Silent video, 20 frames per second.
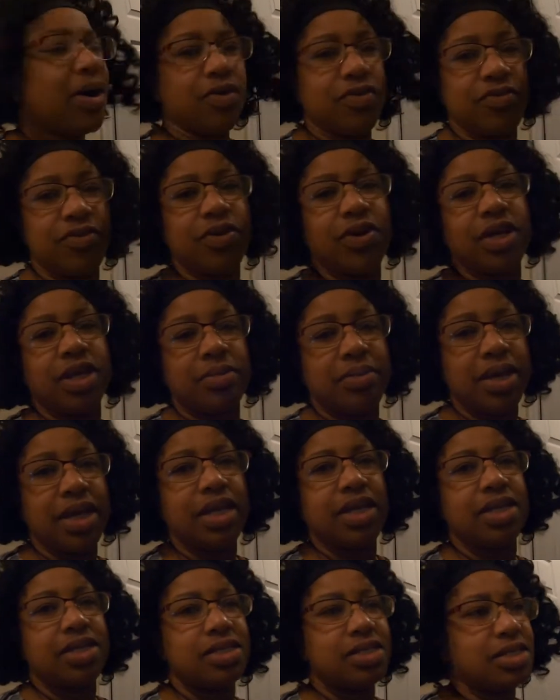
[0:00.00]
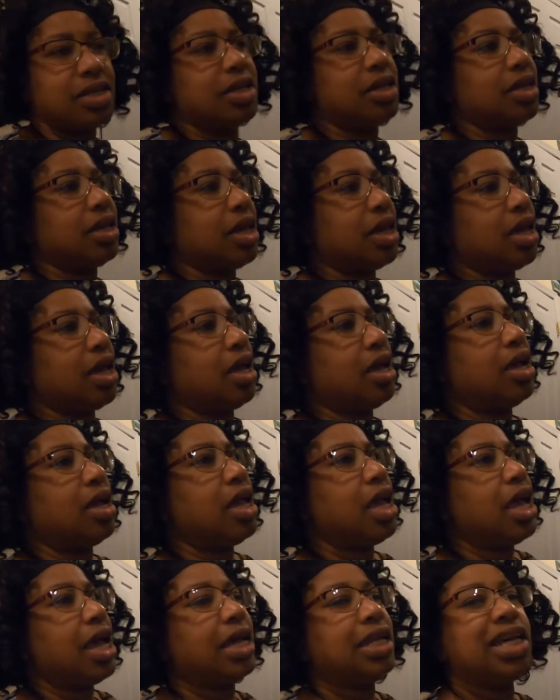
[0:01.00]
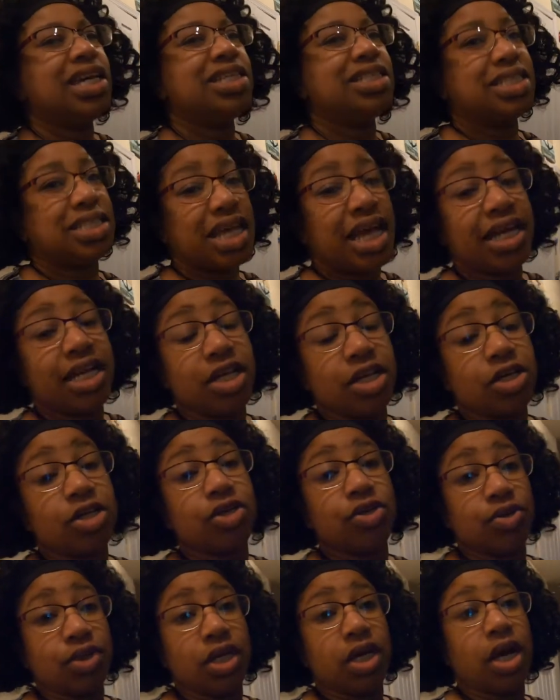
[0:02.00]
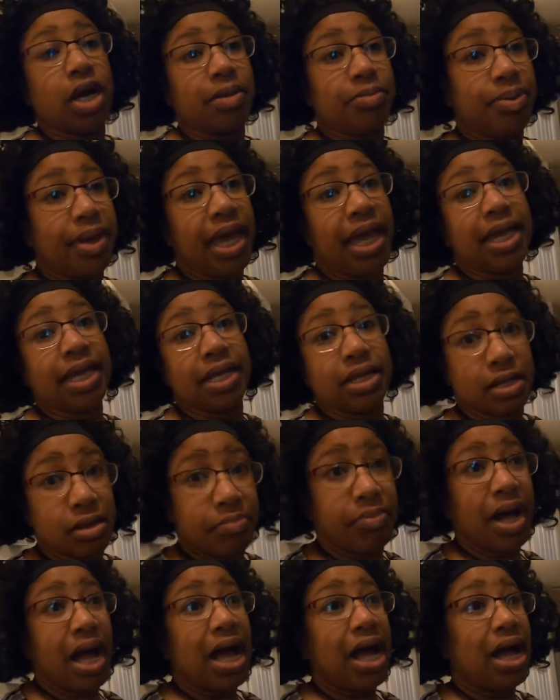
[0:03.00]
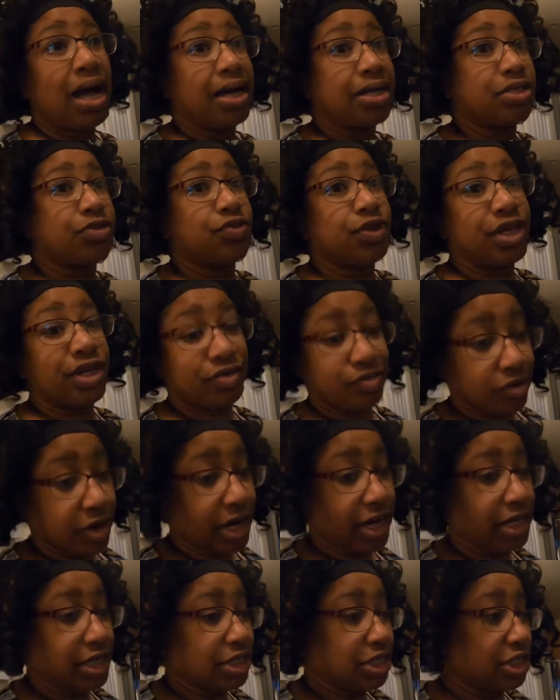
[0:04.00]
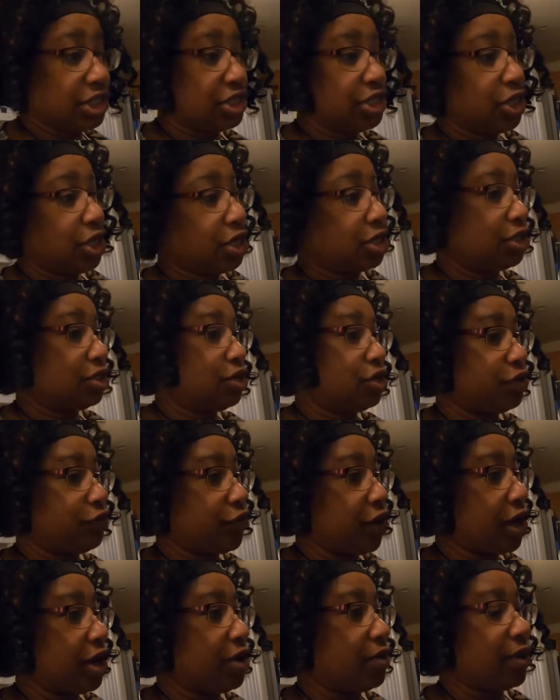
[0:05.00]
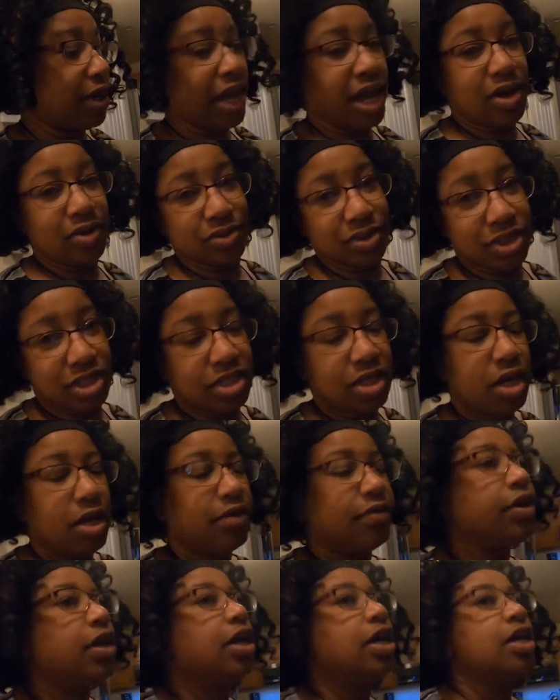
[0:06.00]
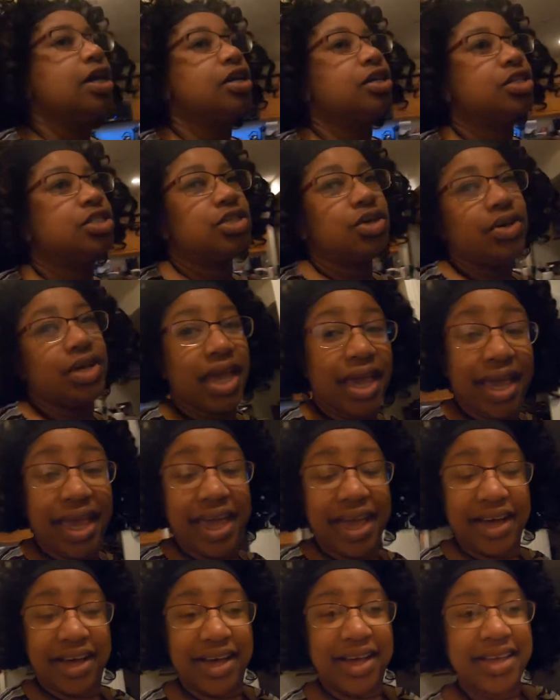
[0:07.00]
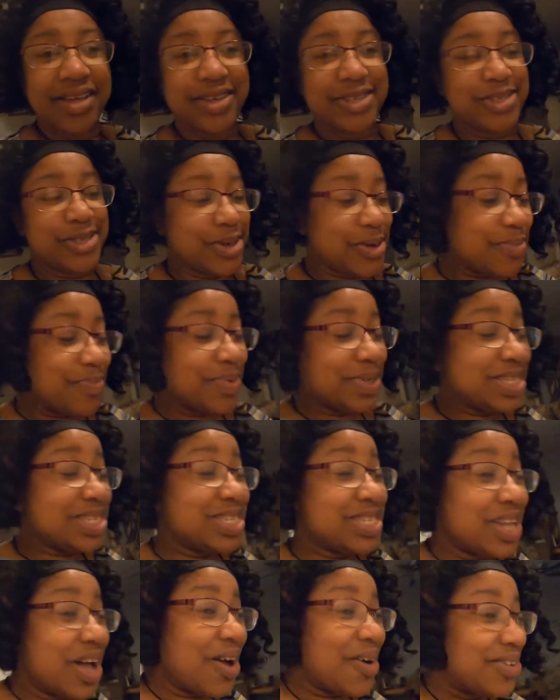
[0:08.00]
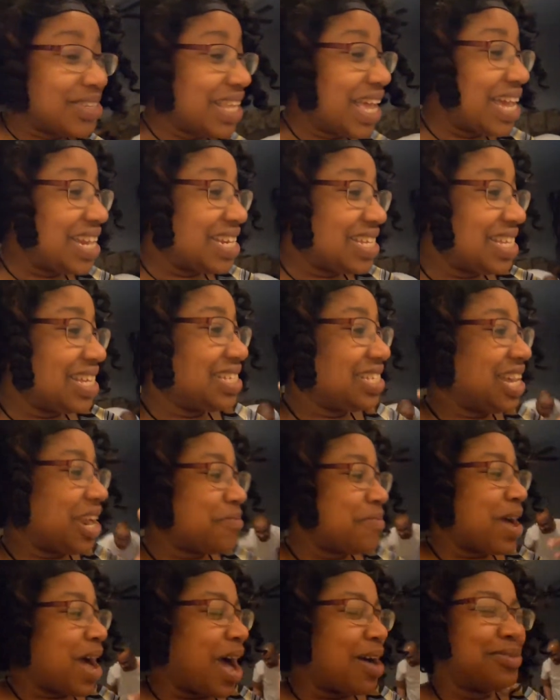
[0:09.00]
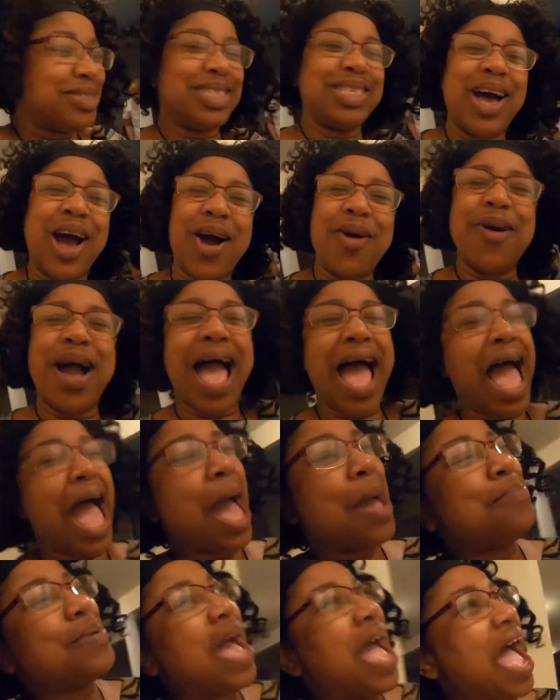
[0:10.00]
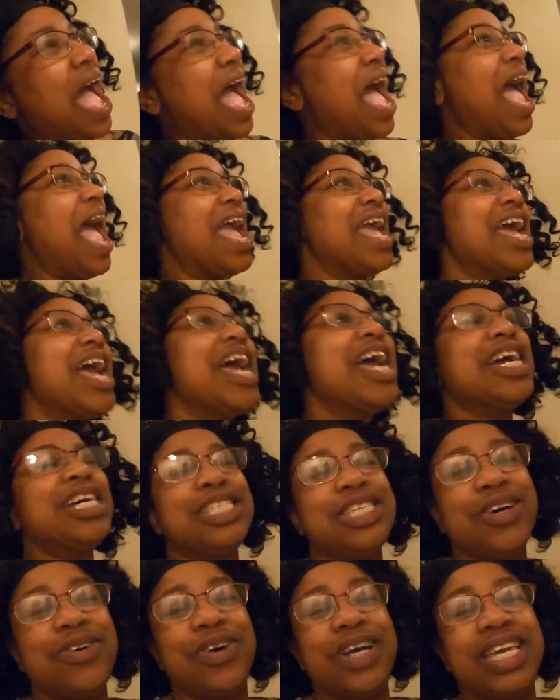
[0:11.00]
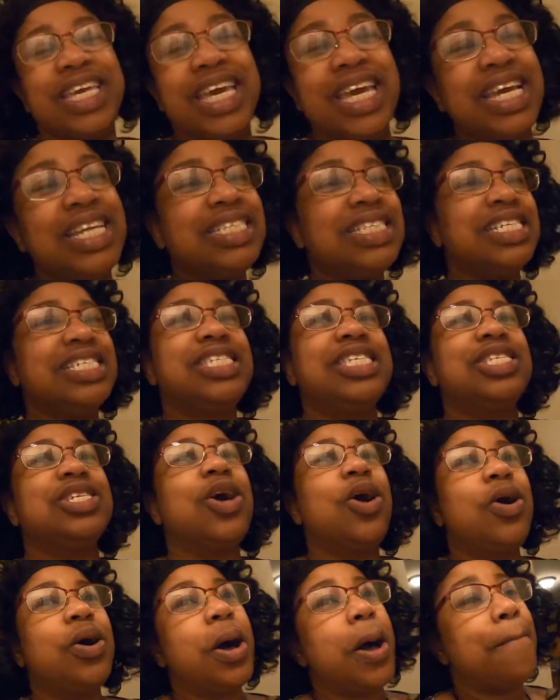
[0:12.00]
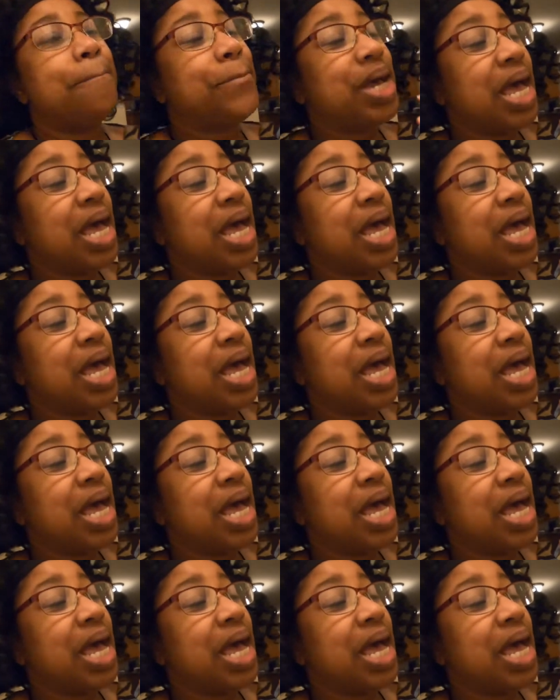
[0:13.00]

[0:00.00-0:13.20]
About 40 minutes, yeah. And that included unpacking the box, rearranging, turning it all around, counting stuff. So yeah, super stoked, ladies and gentlemen. I'm so happy. So again, this is called a